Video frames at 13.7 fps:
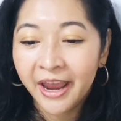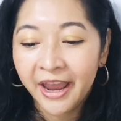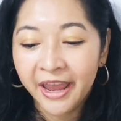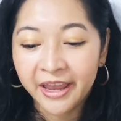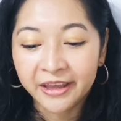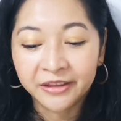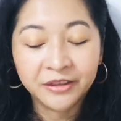
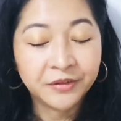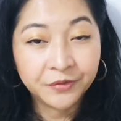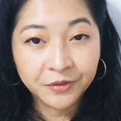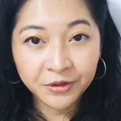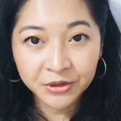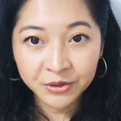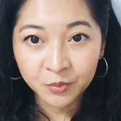And the
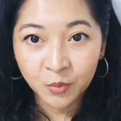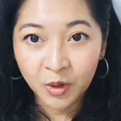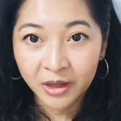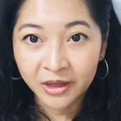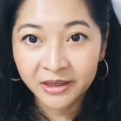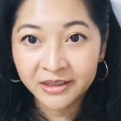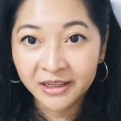first
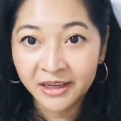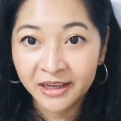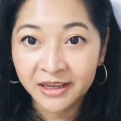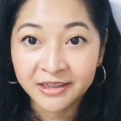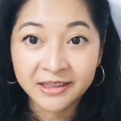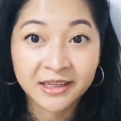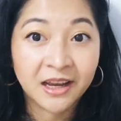one
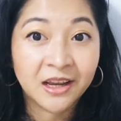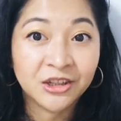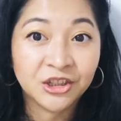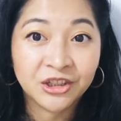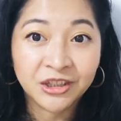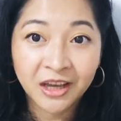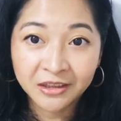is
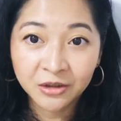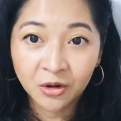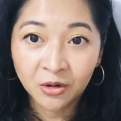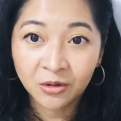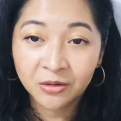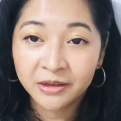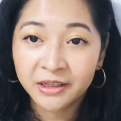
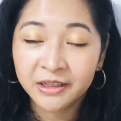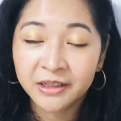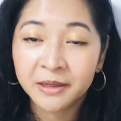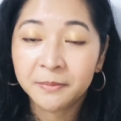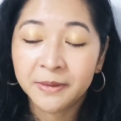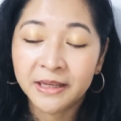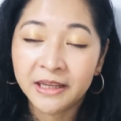J'adore
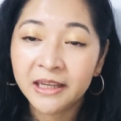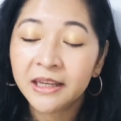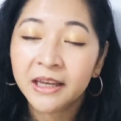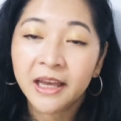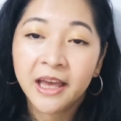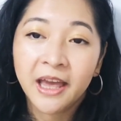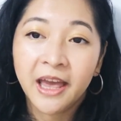EDP
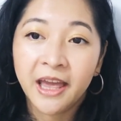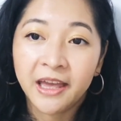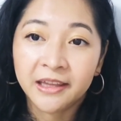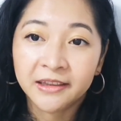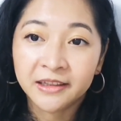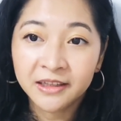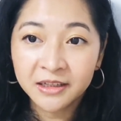
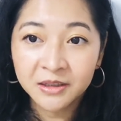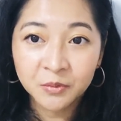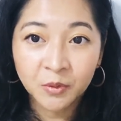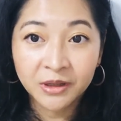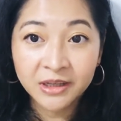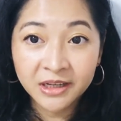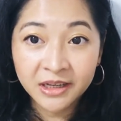and the next
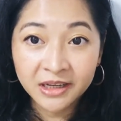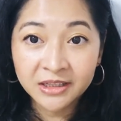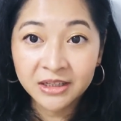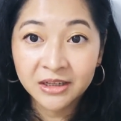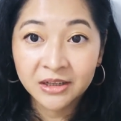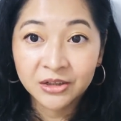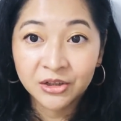one
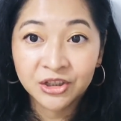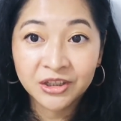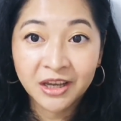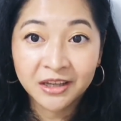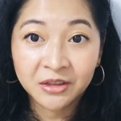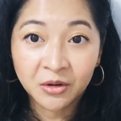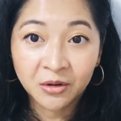is
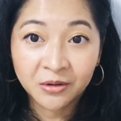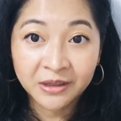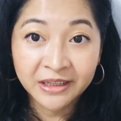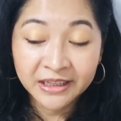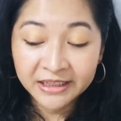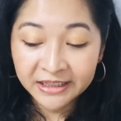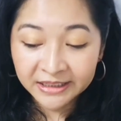J'adore
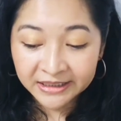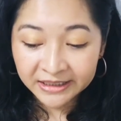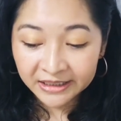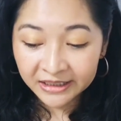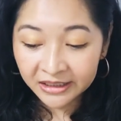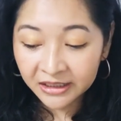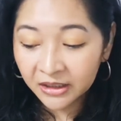
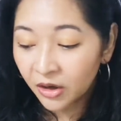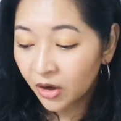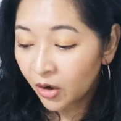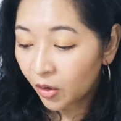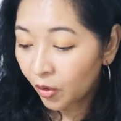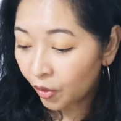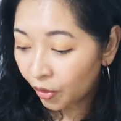EDT,
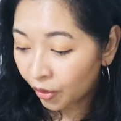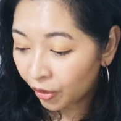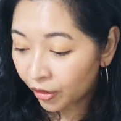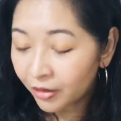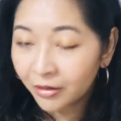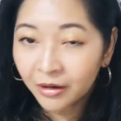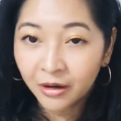
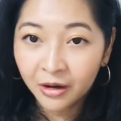or